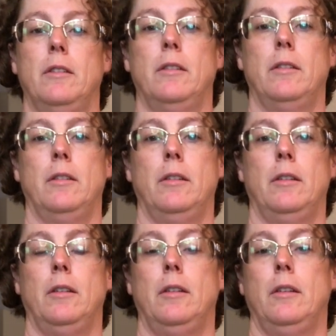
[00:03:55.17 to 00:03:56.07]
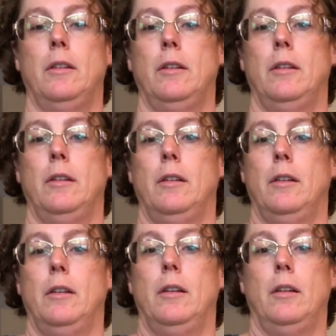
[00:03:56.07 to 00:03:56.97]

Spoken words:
(no one is talking)